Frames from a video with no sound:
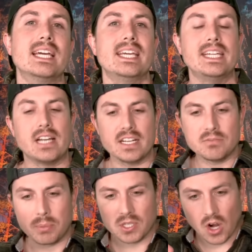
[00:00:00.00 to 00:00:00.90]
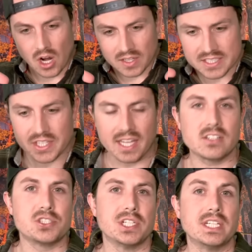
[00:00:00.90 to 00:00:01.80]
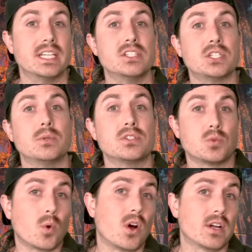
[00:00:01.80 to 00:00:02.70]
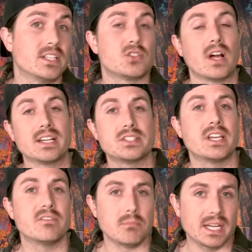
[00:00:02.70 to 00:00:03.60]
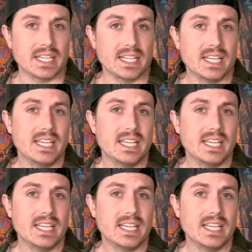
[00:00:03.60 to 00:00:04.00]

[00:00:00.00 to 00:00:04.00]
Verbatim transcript: he kind of put all his energy into his work and trying to save money.